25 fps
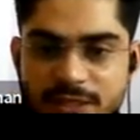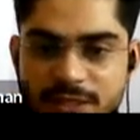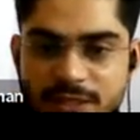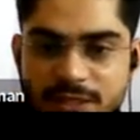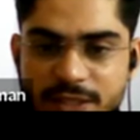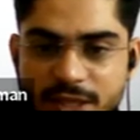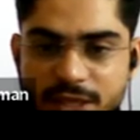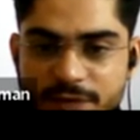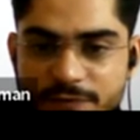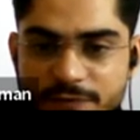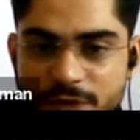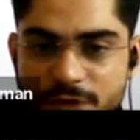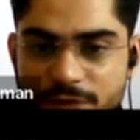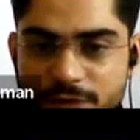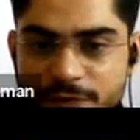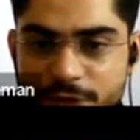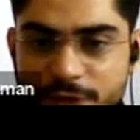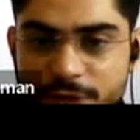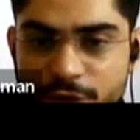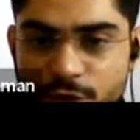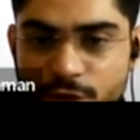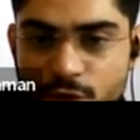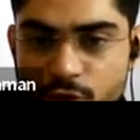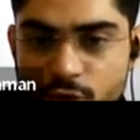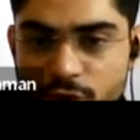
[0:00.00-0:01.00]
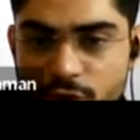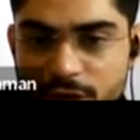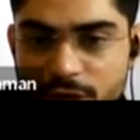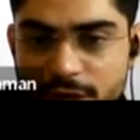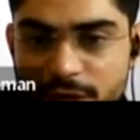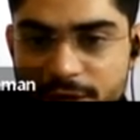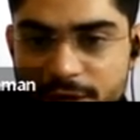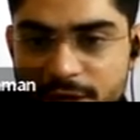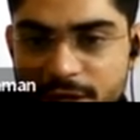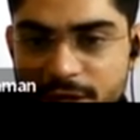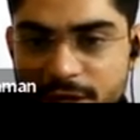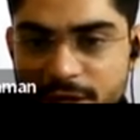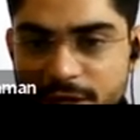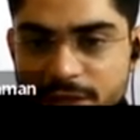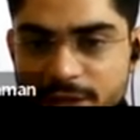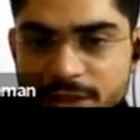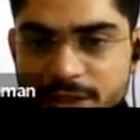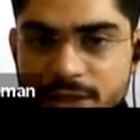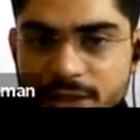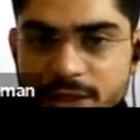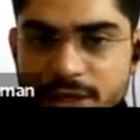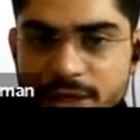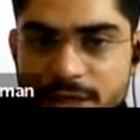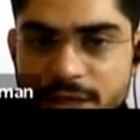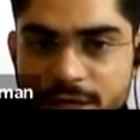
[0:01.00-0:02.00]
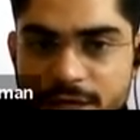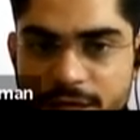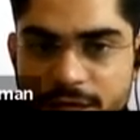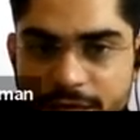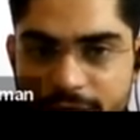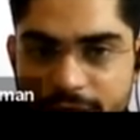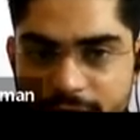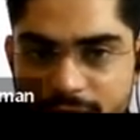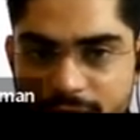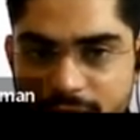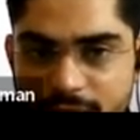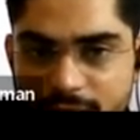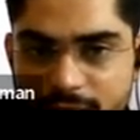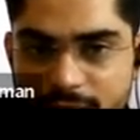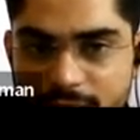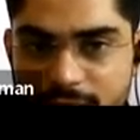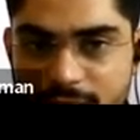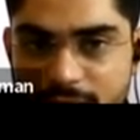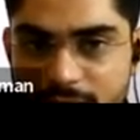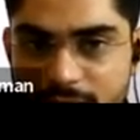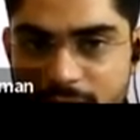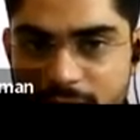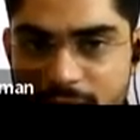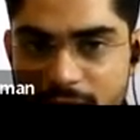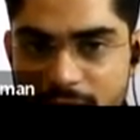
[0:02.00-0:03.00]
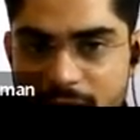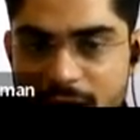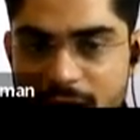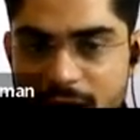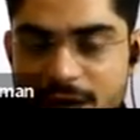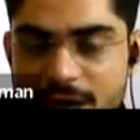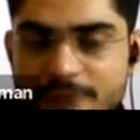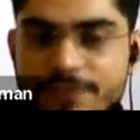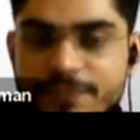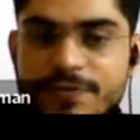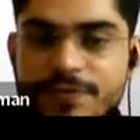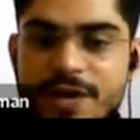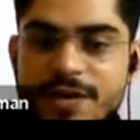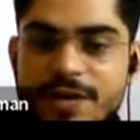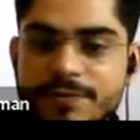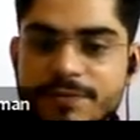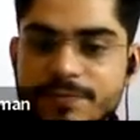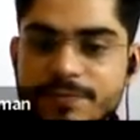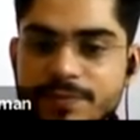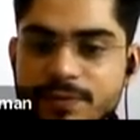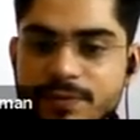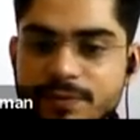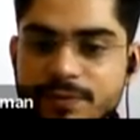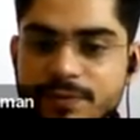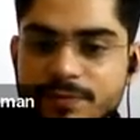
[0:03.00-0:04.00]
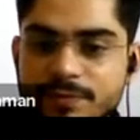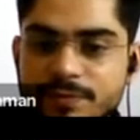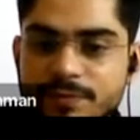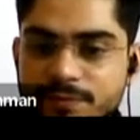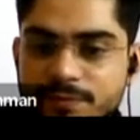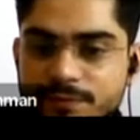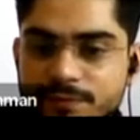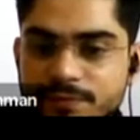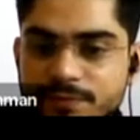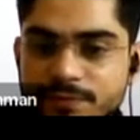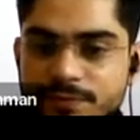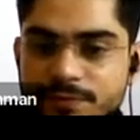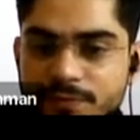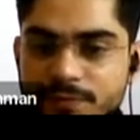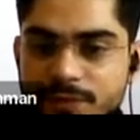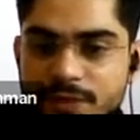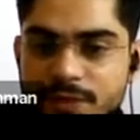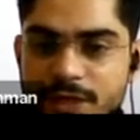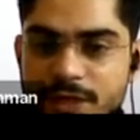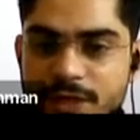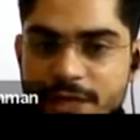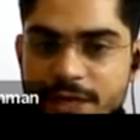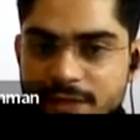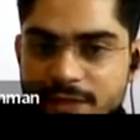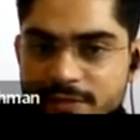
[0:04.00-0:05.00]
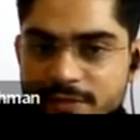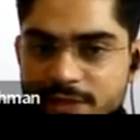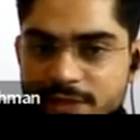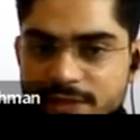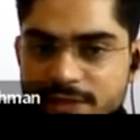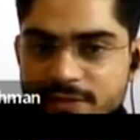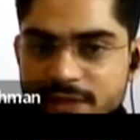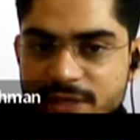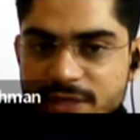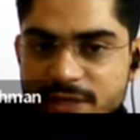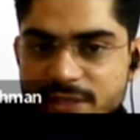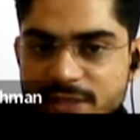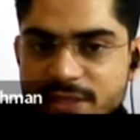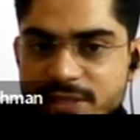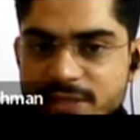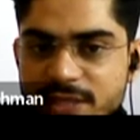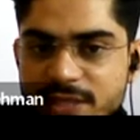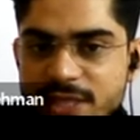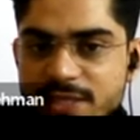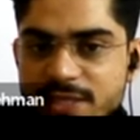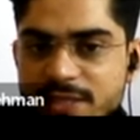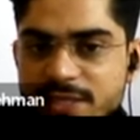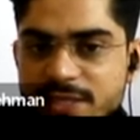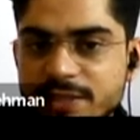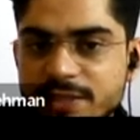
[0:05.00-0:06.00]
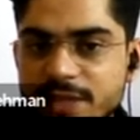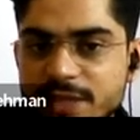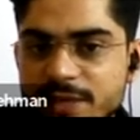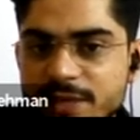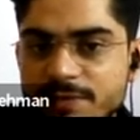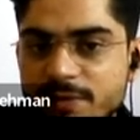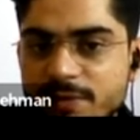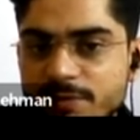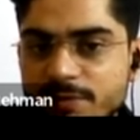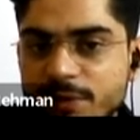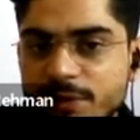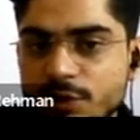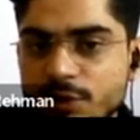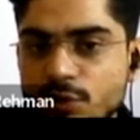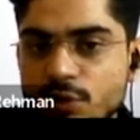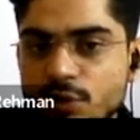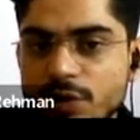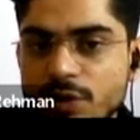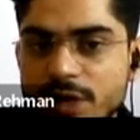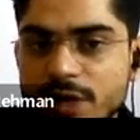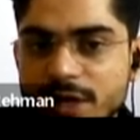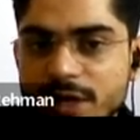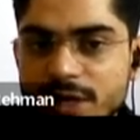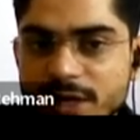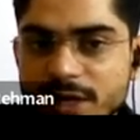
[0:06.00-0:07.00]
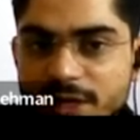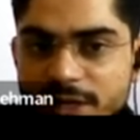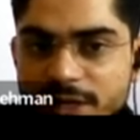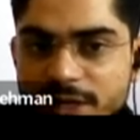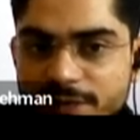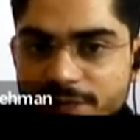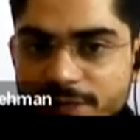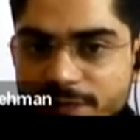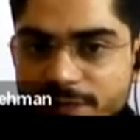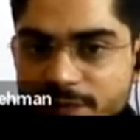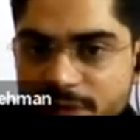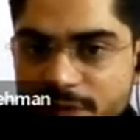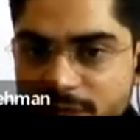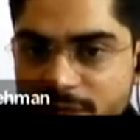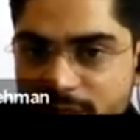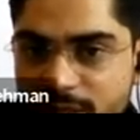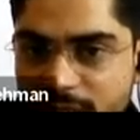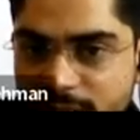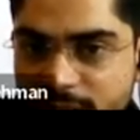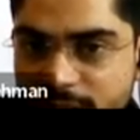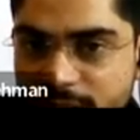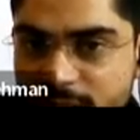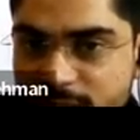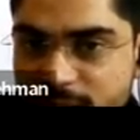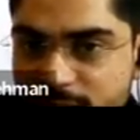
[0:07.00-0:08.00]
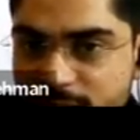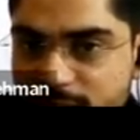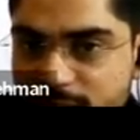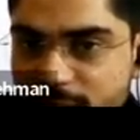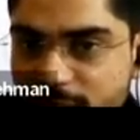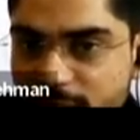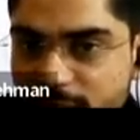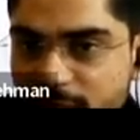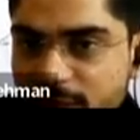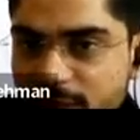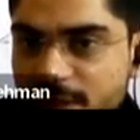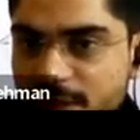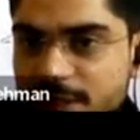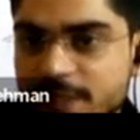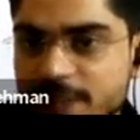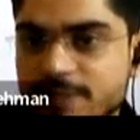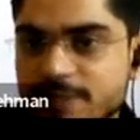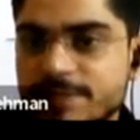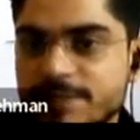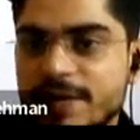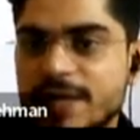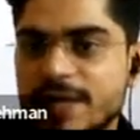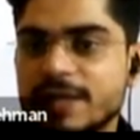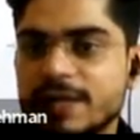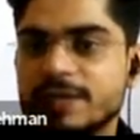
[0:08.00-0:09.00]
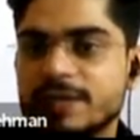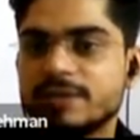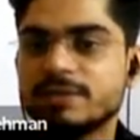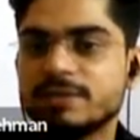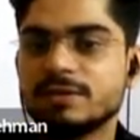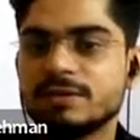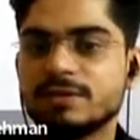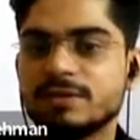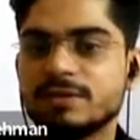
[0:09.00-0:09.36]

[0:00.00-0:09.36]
there will be no current in R5. In this resistance there will be no current if this thing is valid.